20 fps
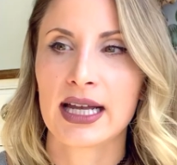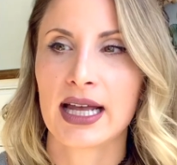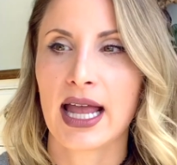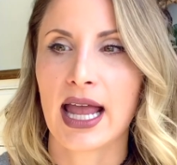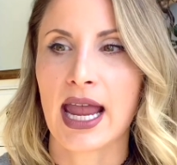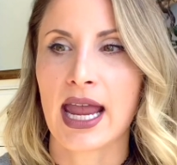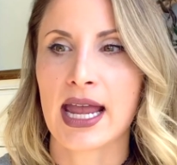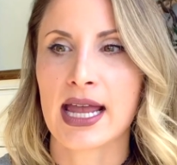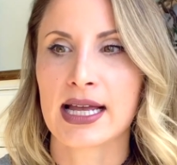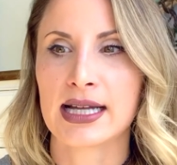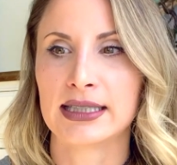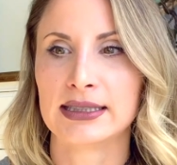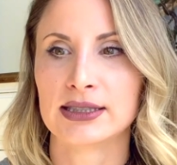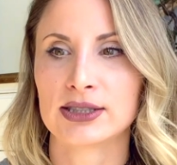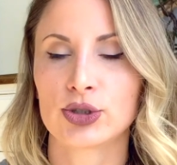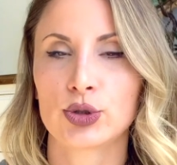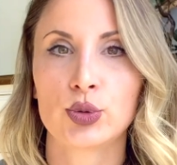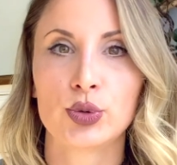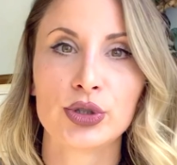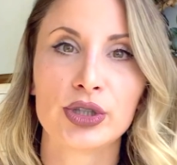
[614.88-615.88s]
and
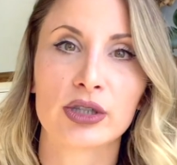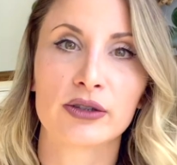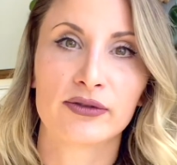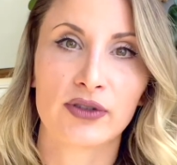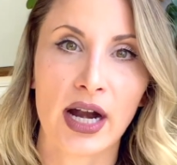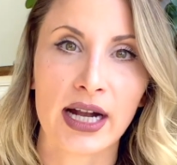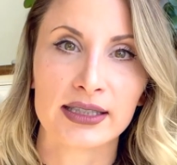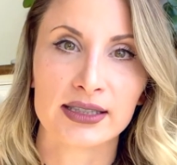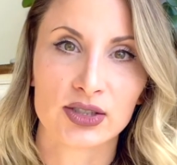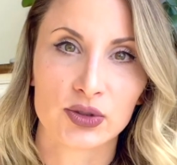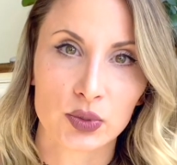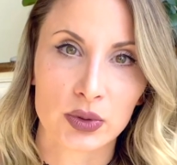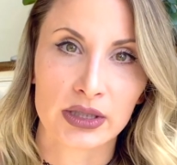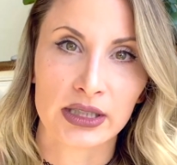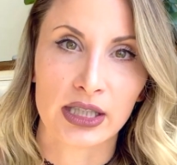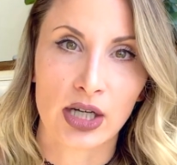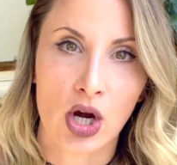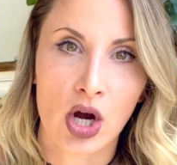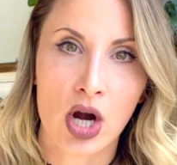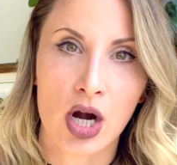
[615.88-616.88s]
who your friends
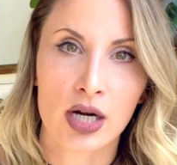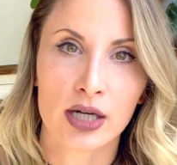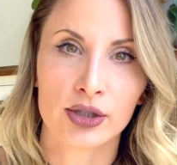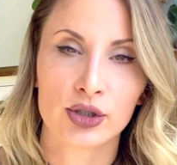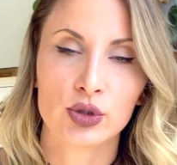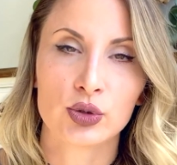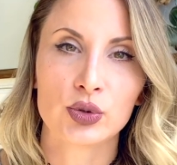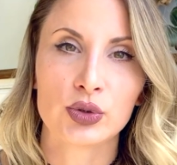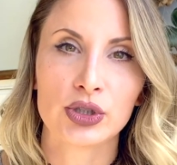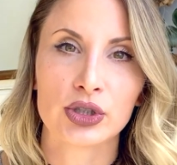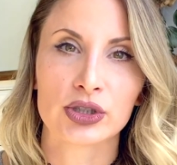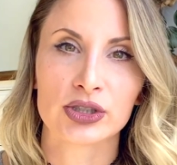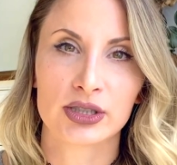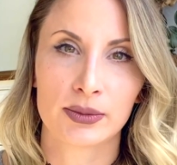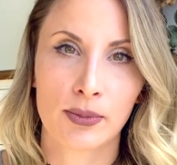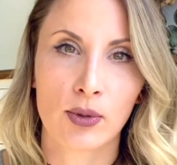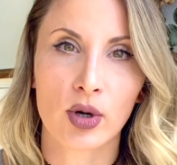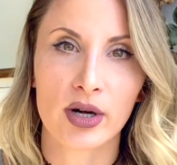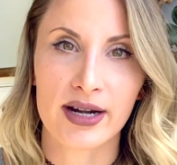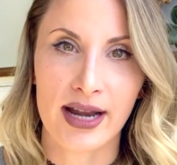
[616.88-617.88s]
really are and who your
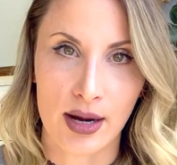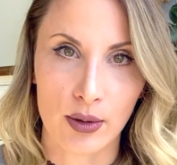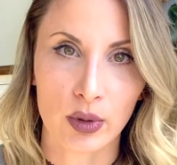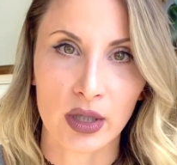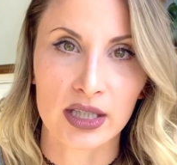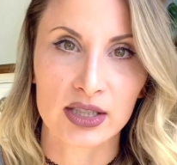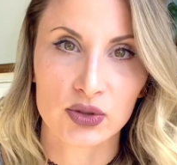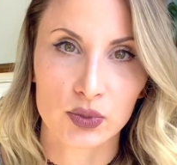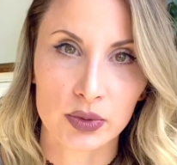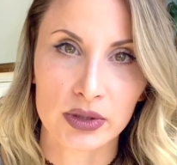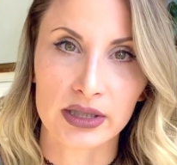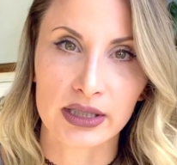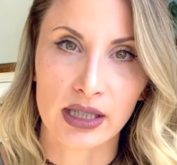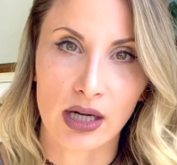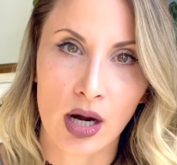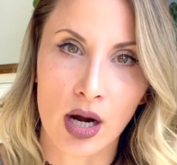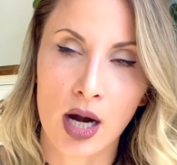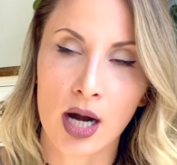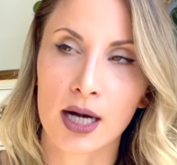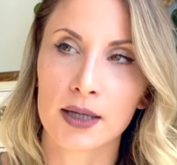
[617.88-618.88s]
support networks really
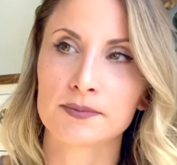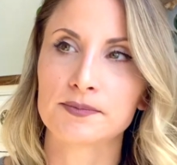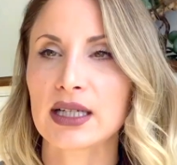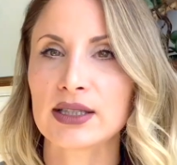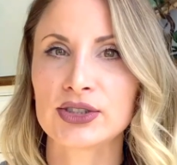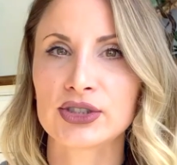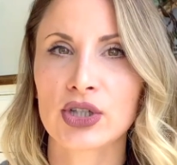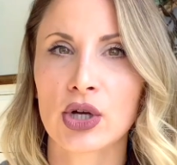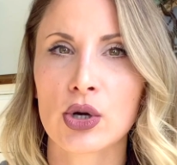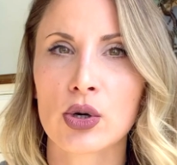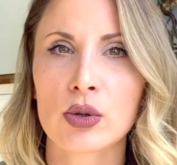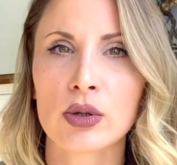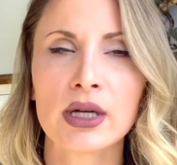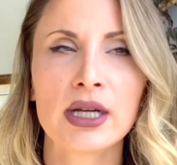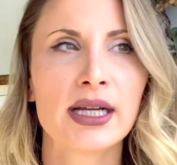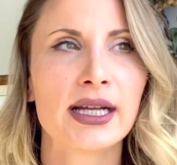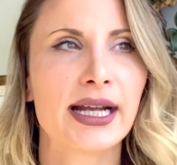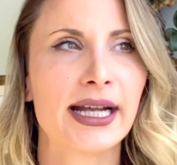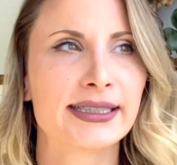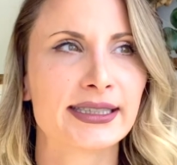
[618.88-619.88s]
are. So
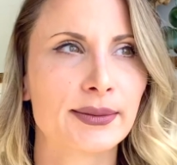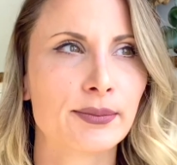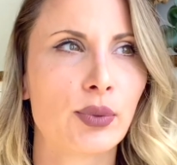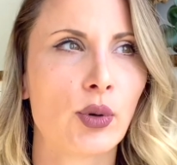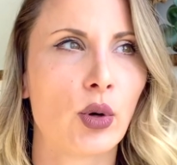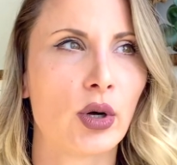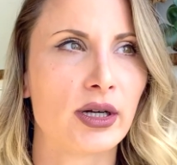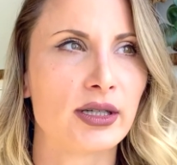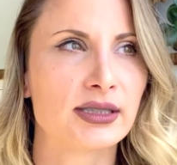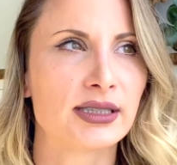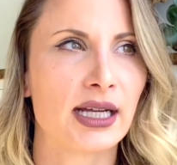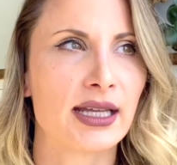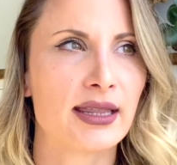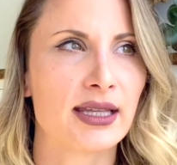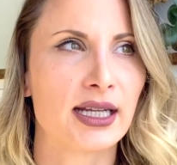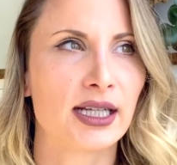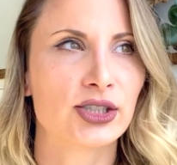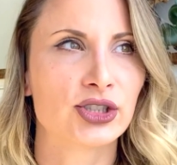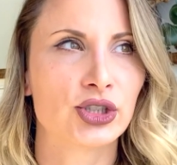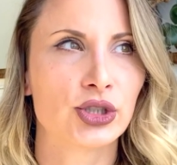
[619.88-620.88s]
it's important, I
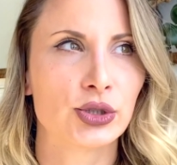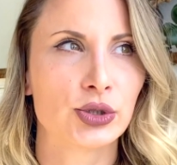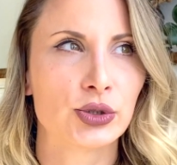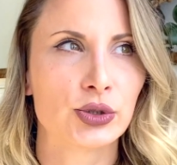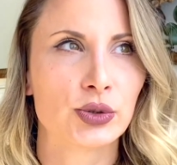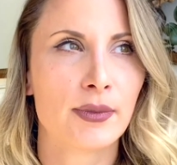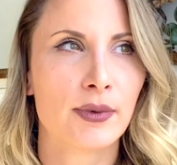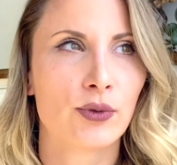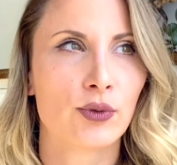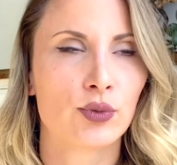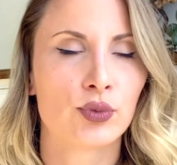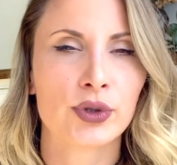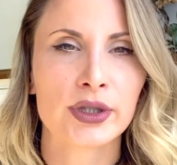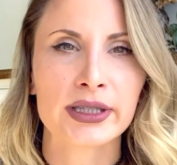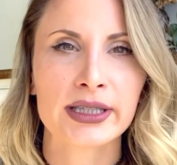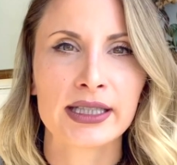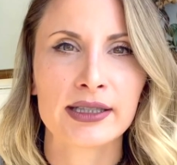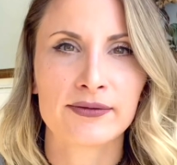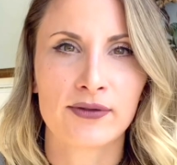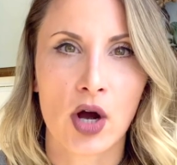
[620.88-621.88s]
think, to
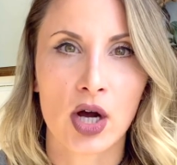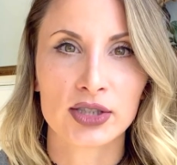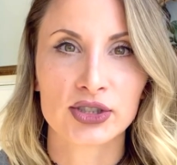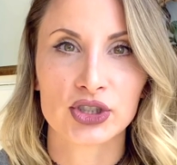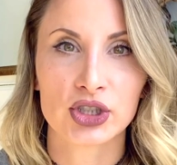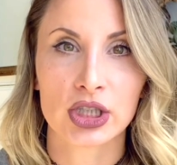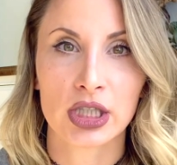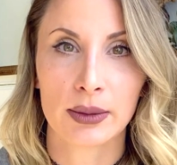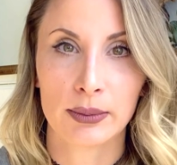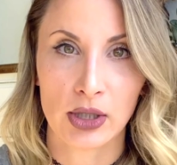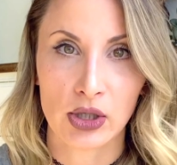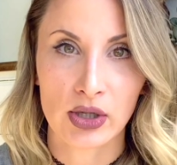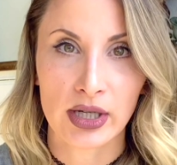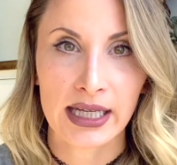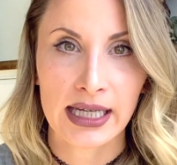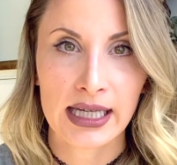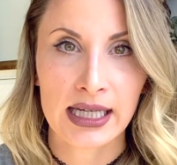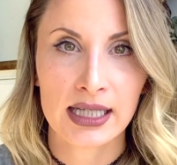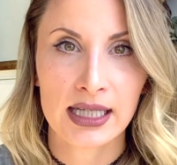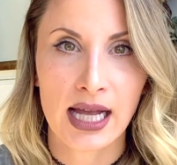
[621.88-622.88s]
really foster
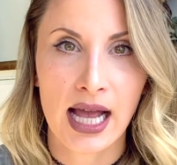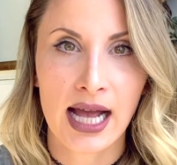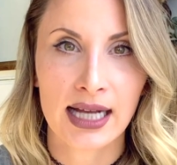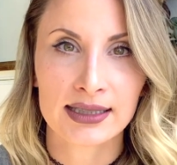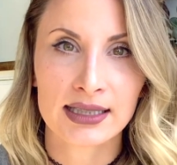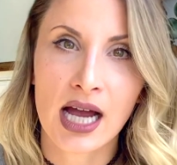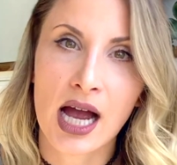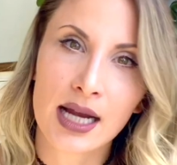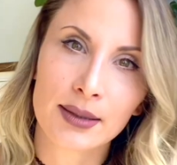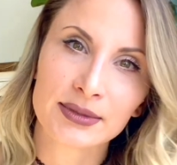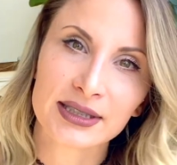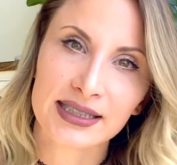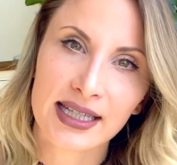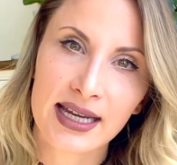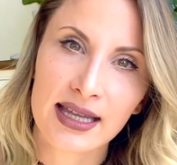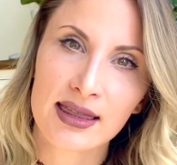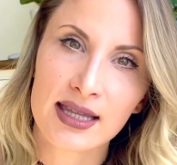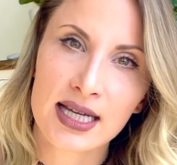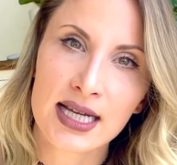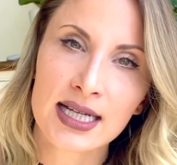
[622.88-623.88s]
community at times
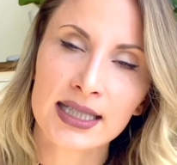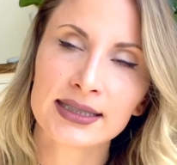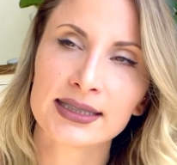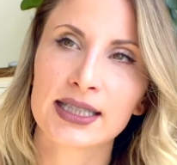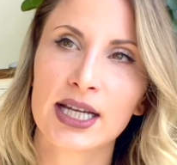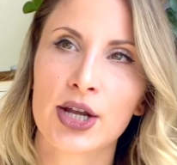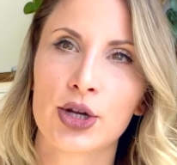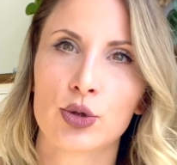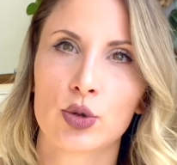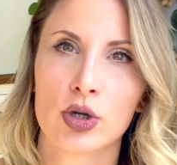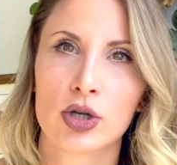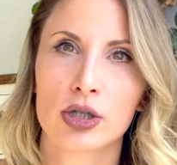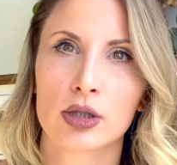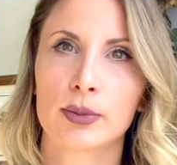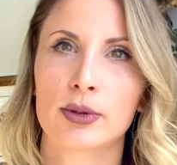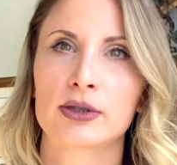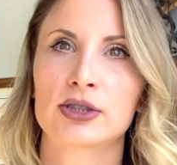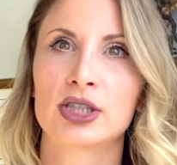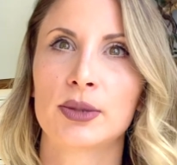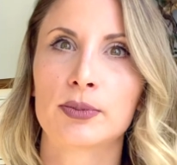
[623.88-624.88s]
like this in order
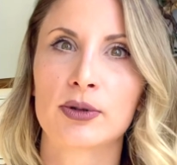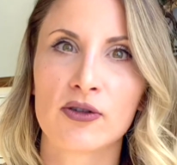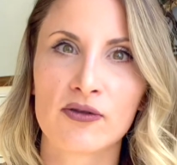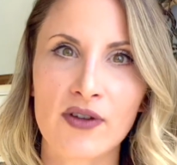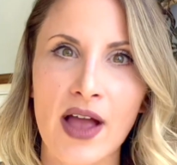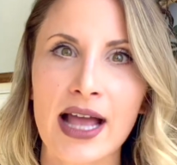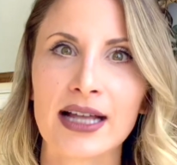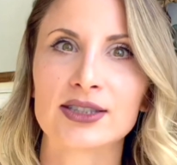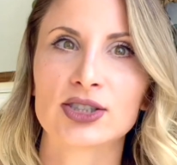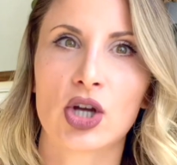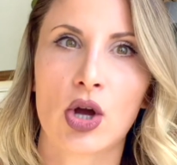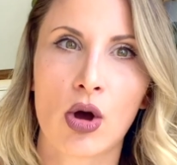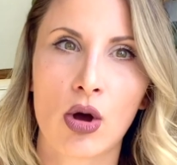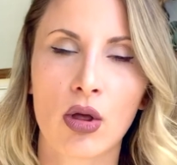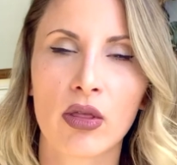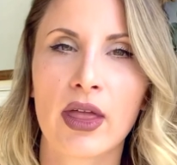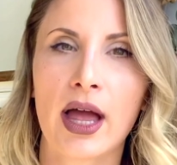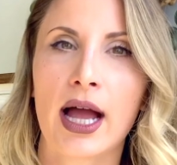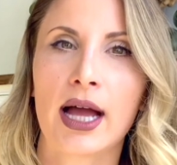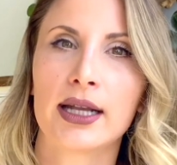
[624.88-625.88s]
to prevent all
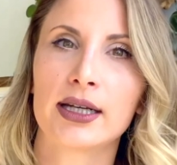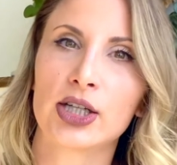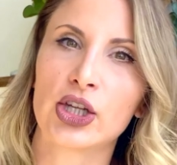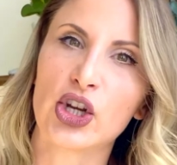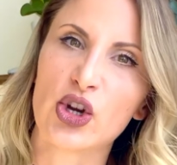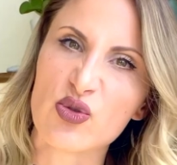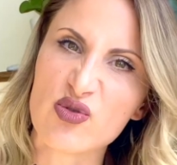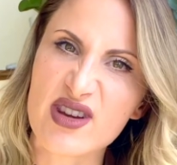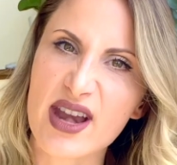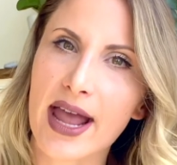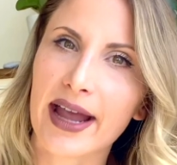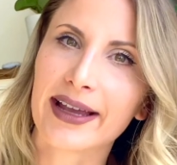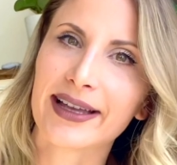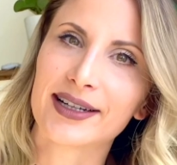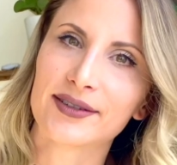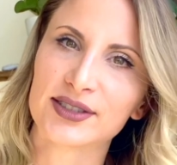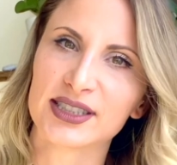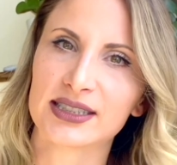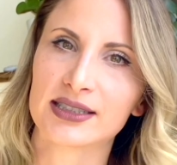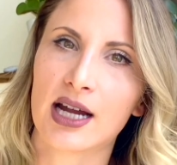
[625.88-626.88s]
that,
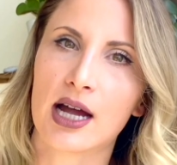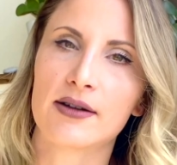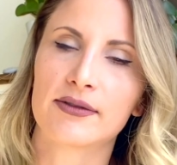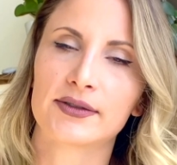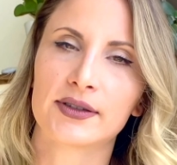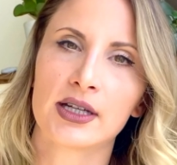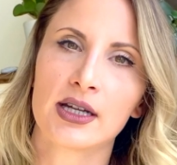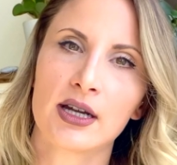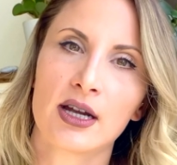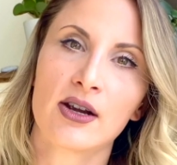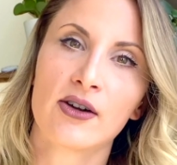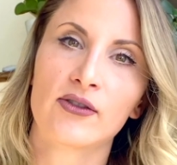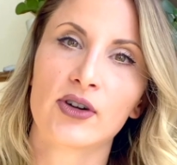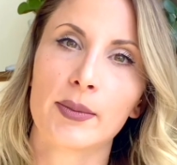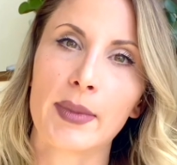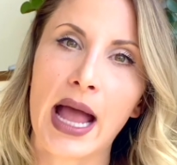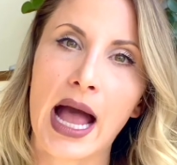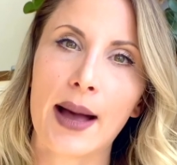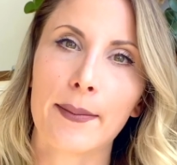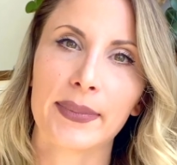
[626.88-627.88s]
negative stuff from
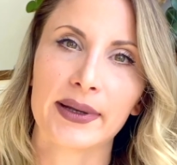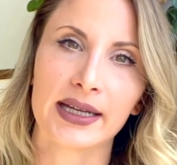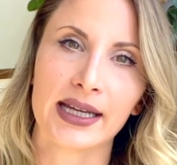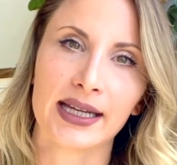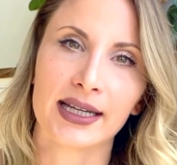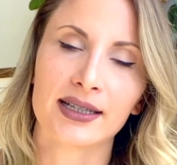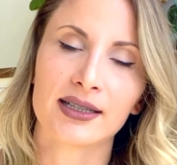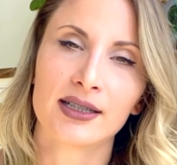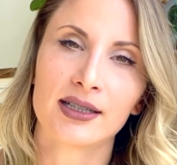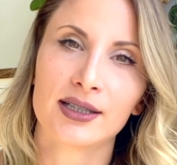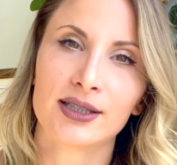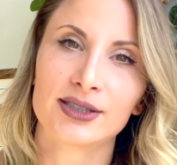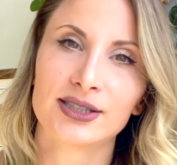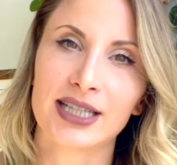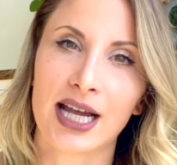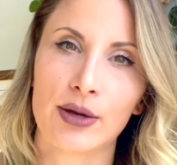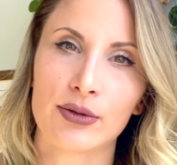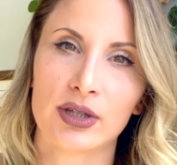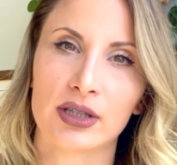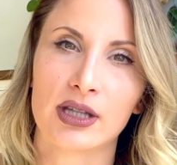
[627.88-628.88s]
happening
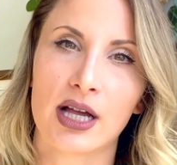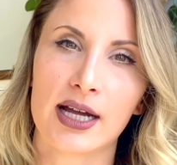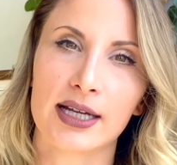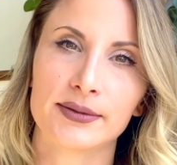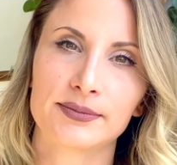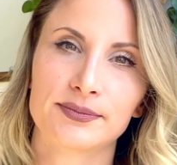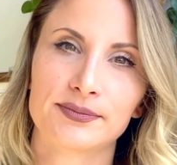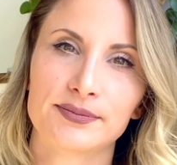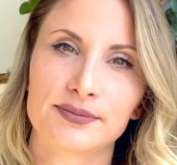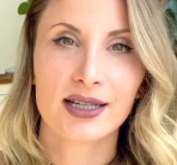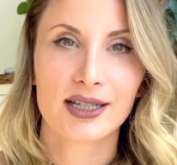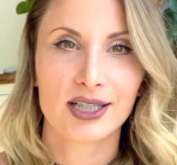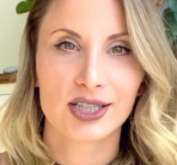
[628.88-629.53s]
down the line.